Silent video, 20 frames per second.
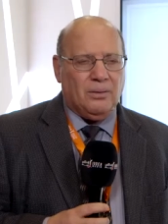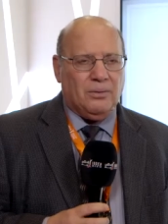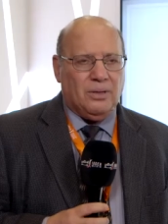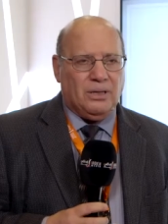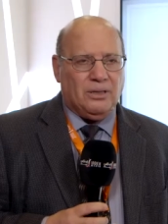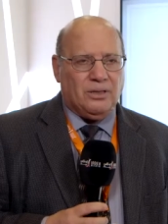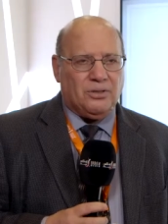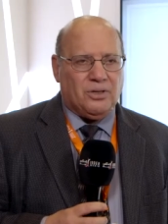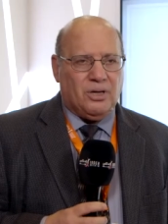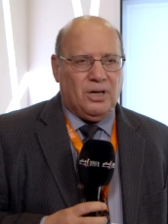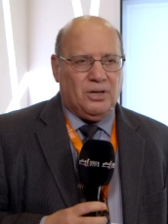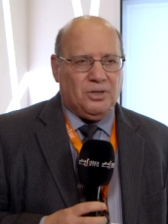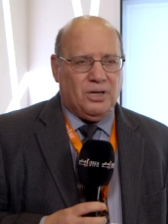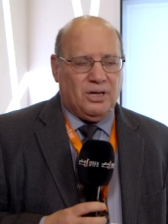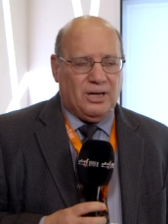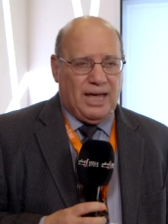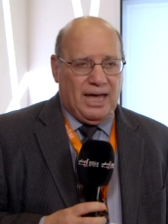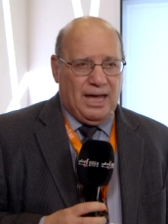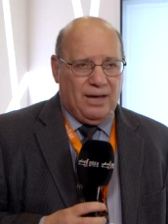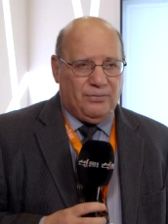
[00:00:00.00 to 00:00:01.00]
The
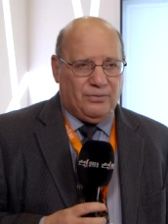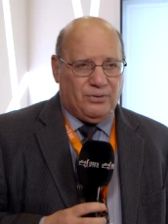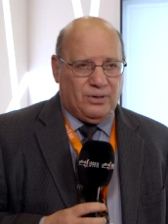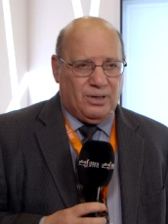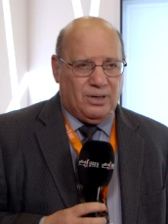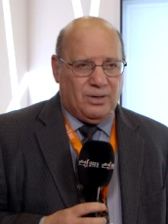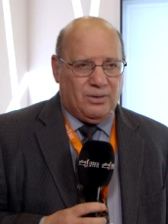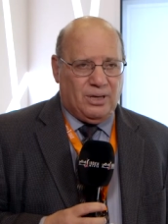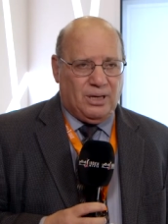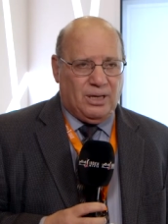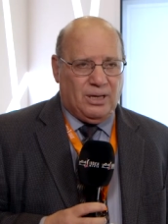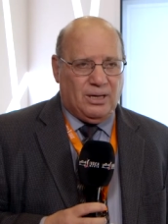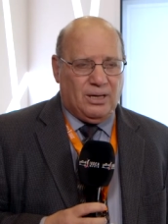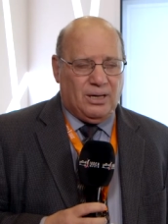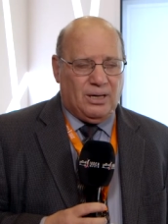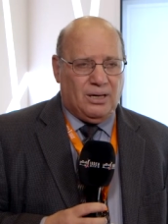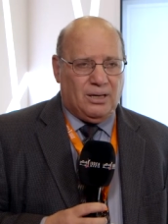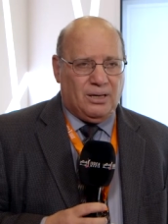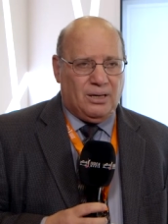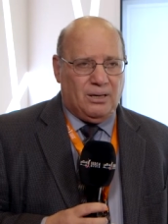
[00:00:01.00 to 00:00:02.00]
discussion after the
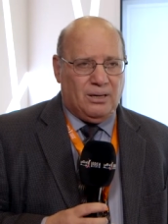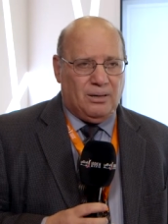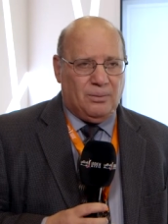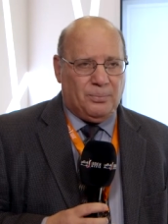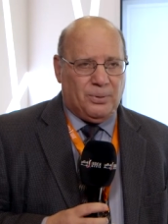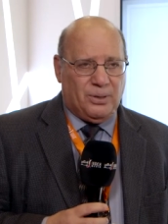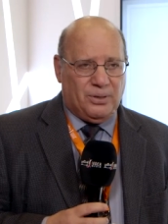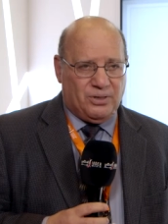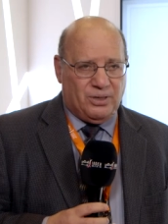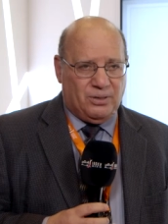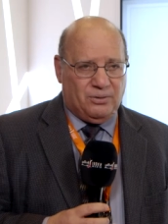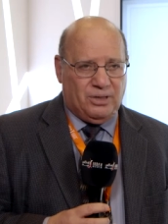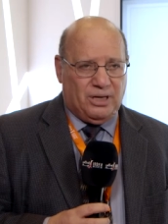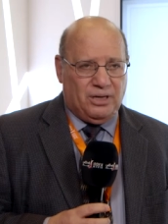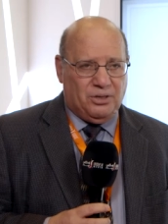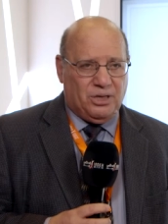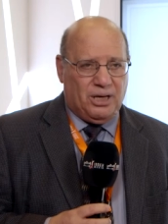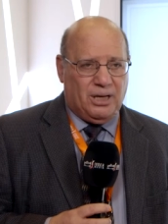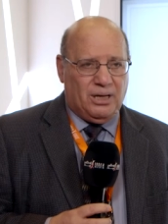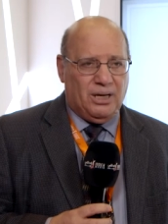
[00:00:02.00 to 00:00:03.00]
uh,
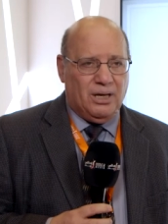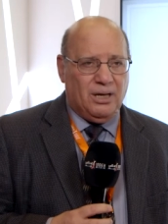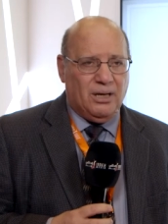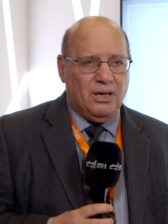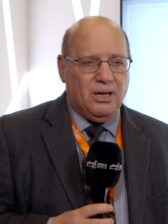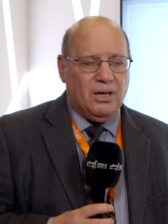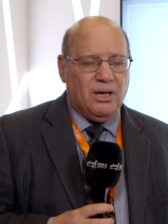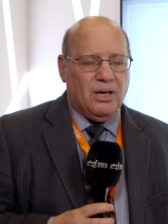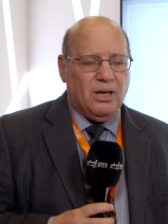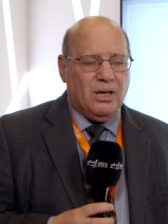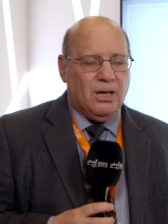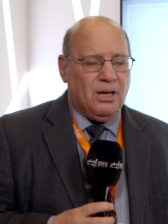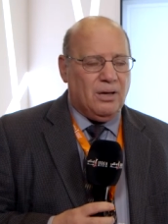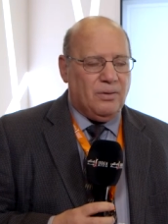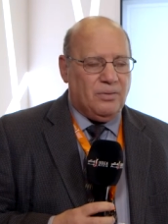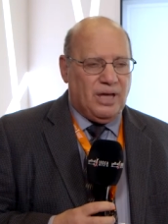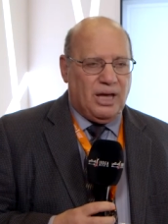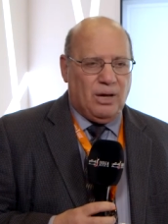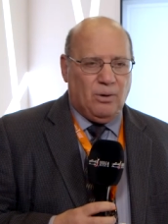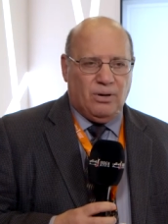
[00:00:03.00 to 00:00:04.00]
presentation,
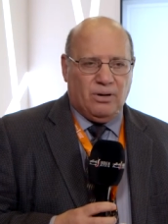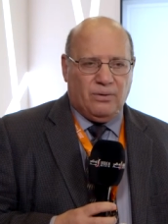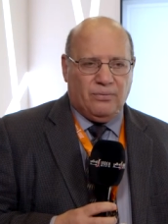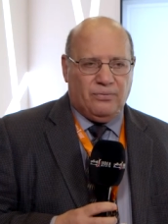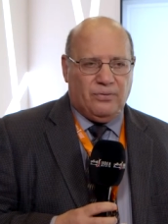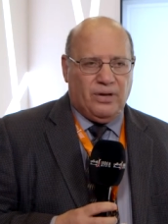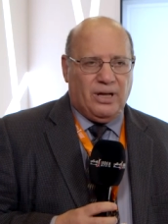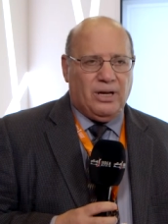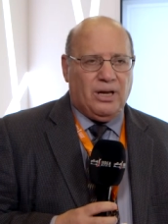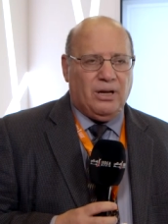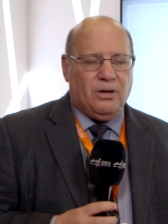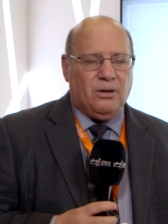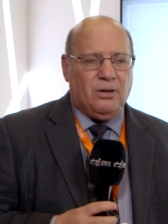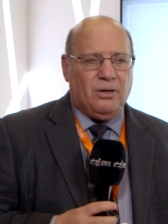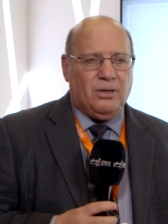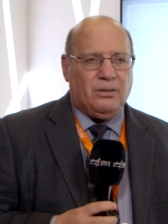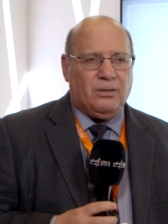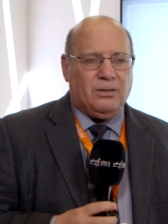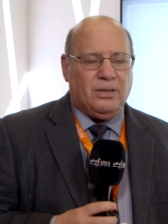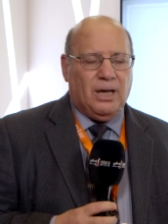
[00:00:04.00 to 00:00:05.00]
they were very
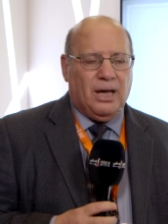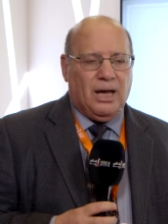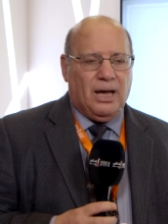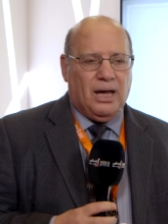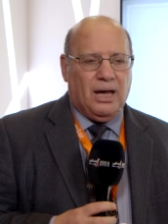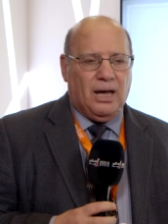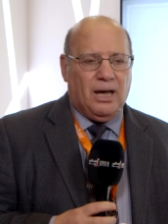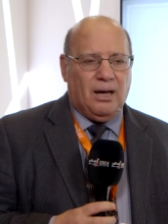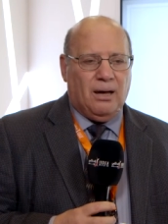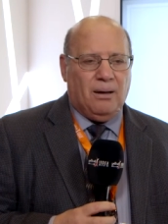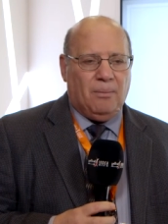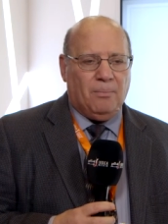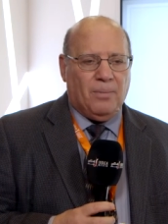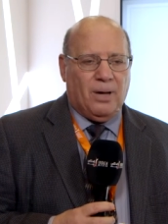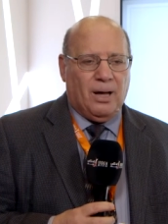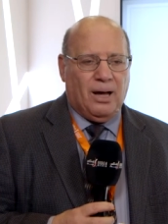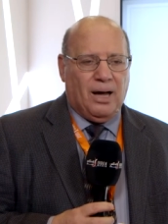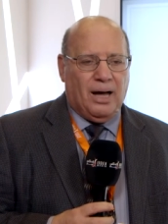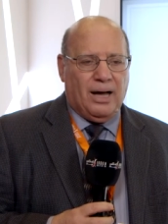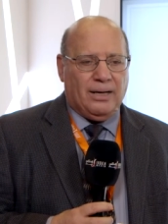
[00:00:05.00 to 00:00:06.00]
good. Um,
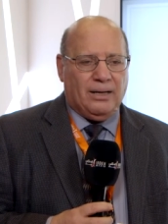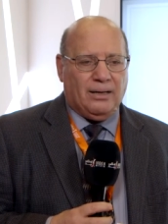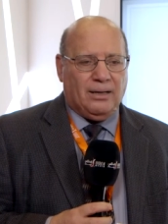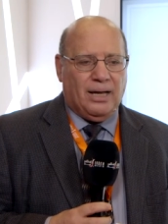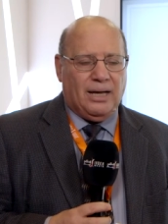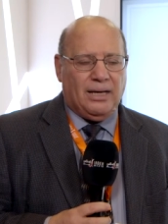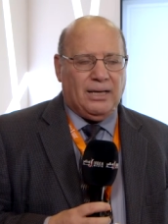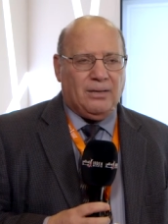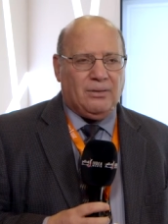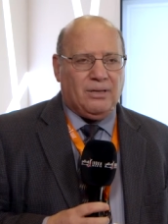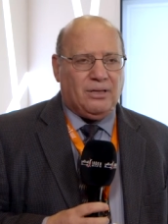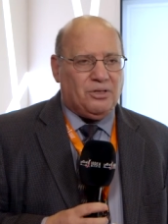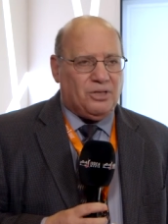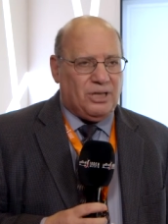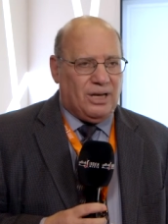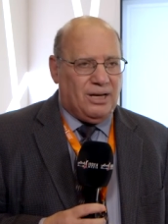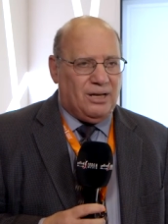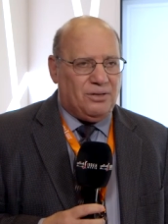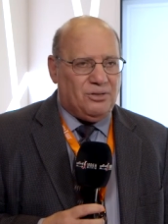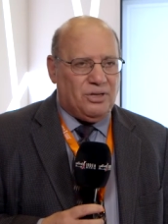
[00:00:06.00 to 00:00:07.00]
I like the
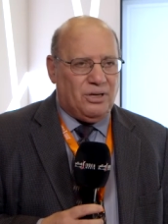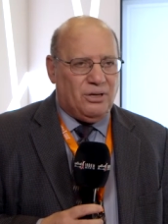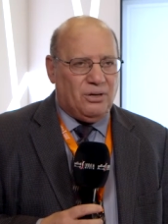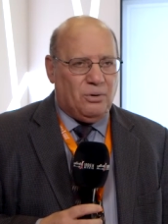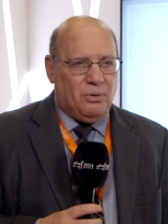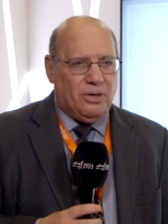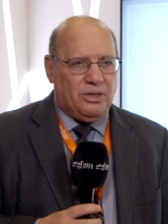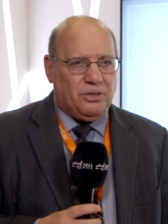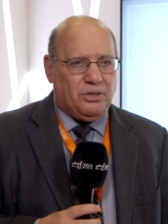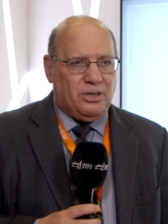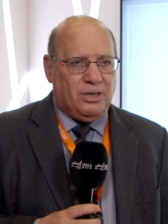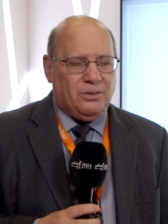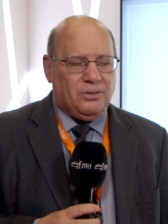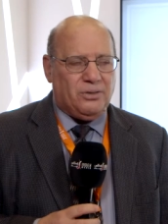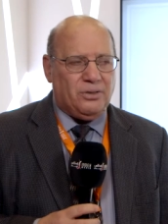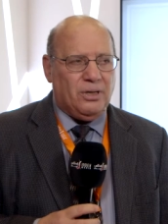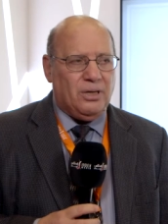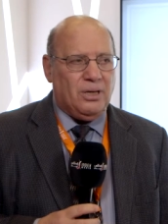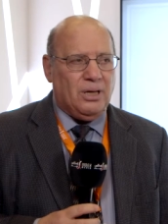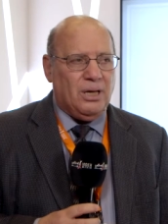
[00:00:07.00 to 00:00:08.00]
challenging
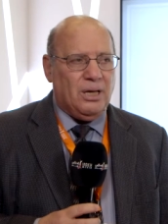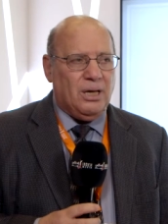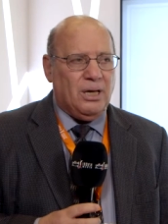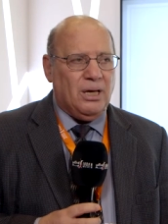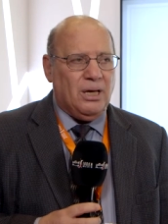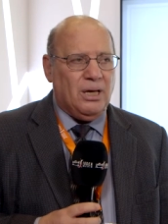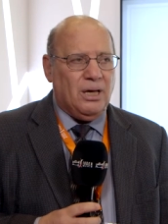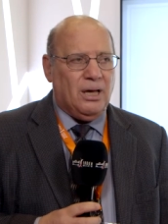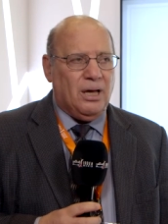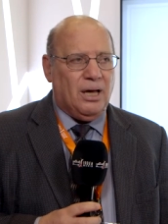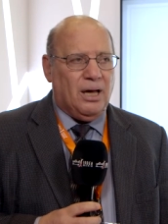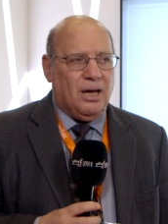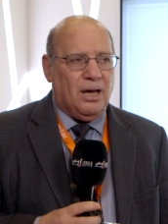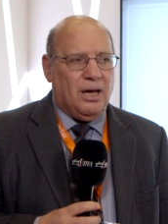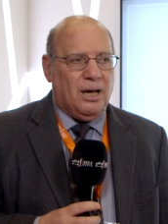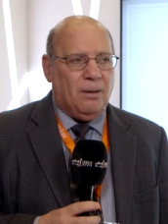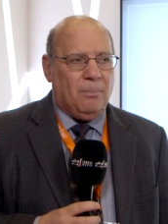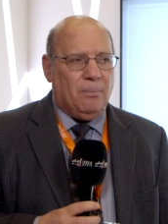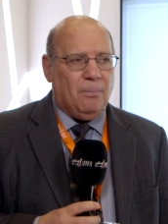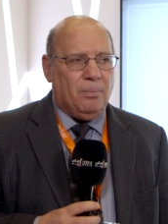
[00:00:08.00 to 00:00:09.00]
questions.
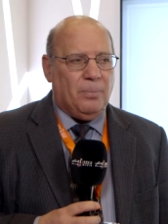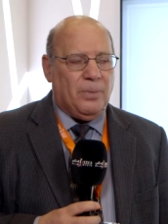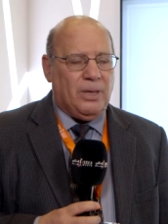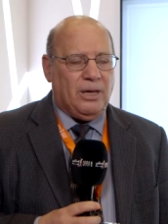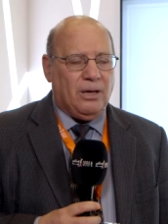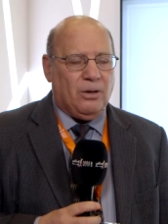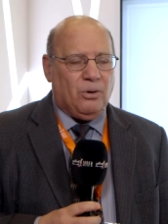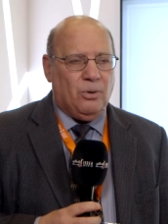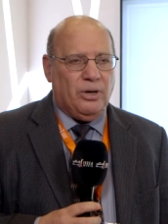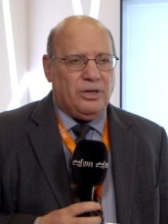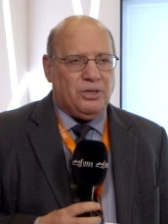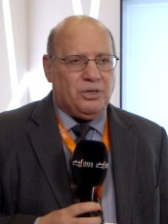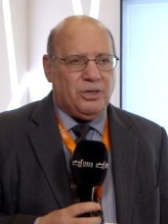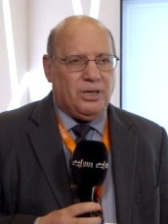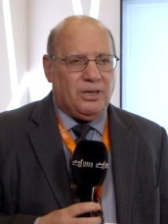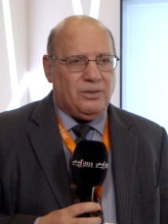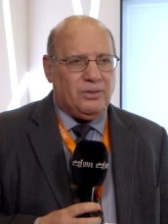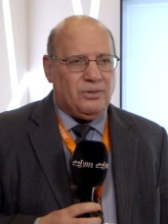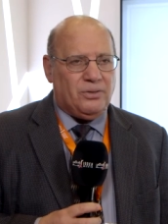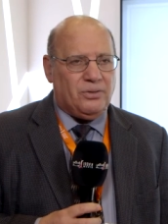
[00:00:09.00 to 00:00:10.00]
Um, the
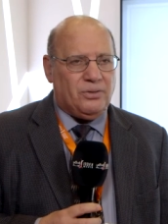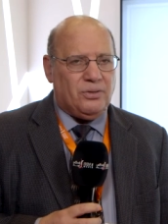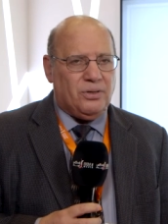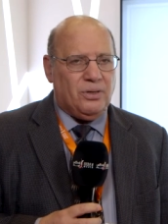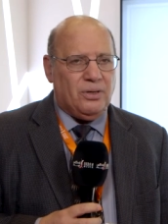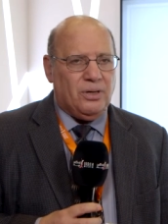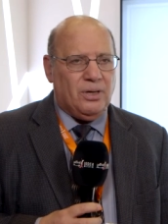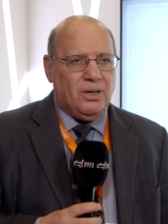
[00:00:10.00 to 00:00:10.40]
questions